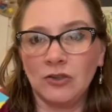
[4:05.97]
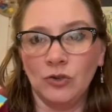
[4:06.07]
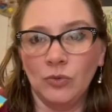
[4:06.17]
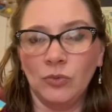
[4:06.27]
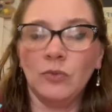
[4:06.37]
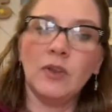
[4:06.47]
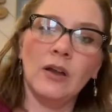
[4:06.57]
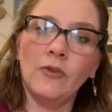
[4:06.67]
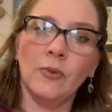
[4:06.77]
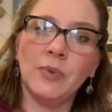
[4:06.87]
to the
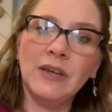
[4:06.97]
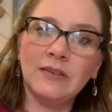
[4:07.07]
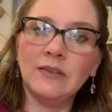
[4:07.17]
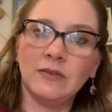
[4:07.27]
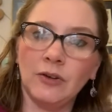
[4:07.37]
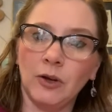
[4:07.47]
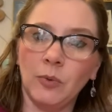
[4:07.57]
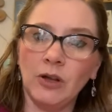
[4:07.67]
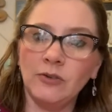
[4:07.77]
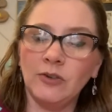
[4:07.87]
other pieces very well.